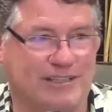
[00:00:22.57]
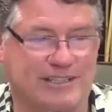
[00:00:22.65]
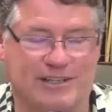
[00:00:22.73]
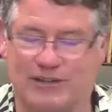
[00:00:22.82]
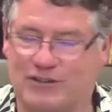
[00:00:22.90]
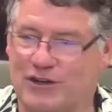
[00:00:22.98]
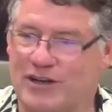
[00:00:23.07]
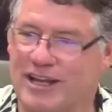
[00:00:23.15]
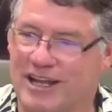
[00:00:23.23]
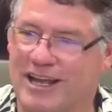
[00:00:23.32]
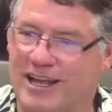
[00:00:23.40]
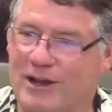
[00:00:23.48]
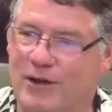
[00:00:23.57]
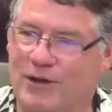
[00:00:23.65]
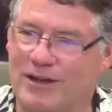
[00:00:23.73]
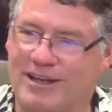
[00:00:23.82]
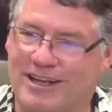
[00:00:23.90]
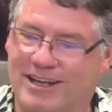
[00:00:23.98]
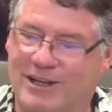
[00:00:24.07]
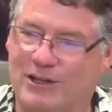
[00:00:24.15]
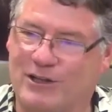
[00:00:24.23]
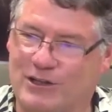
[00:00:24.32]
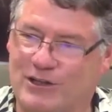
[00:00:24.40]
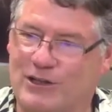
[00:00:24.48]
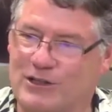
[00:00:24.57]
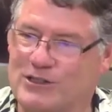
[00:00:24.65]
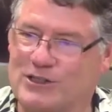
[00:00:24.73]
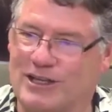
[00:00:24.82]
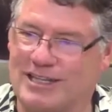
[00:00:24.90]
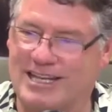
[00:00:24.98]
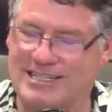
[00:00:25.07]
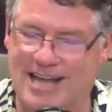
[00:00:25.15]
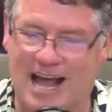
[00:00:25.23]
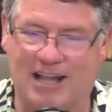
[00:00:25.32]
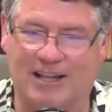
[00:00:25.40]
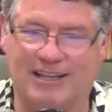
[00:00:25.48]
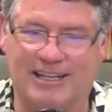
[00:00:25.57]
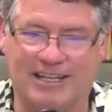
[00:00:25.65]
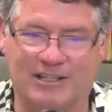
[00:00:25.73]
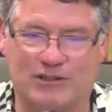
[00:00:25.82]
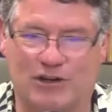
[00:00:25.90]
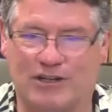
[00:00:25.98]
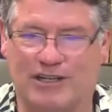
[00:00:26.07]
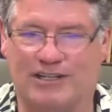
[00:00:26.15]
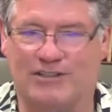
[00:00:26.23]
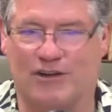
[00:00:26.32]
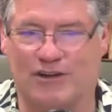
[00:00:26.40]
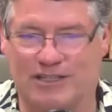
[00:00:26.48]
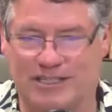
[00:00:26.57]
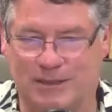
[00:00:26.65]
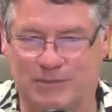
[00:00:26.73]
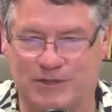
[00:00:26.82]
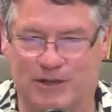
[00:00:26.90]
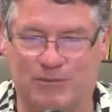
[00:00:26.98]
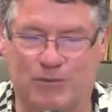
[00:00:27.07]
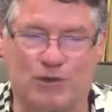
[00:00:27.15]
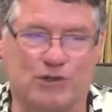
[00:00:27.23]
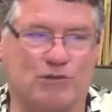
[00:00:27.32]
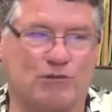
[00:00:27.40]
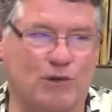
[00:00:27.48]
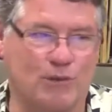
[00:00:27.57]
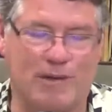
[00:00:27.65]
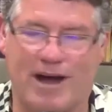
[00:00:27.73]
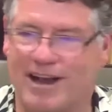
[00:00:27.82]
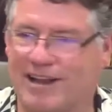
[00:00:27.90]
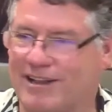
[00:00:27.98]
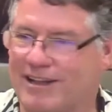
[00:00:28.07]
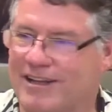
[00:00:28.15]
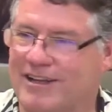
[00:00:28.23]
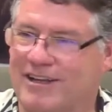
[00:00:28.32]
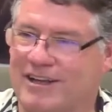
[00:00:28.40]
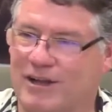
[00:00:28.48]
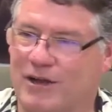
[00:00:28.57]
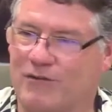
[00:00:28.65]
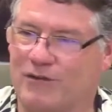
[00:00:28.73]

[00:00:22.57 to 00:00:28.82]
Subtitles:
You start, and you just look at that talent, and then he's starting to see himself more as a role model, for